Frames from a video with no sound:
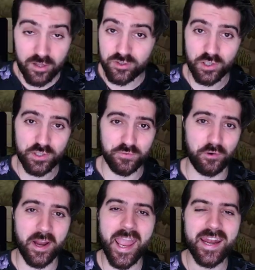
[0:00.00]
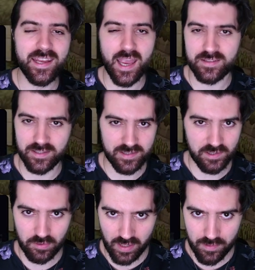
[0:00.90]
and search for any asset in
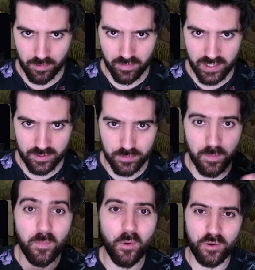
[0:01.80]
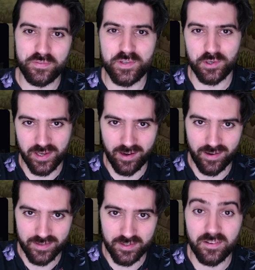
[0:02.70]
our library to morph your
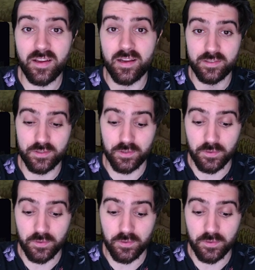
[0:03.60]
character into.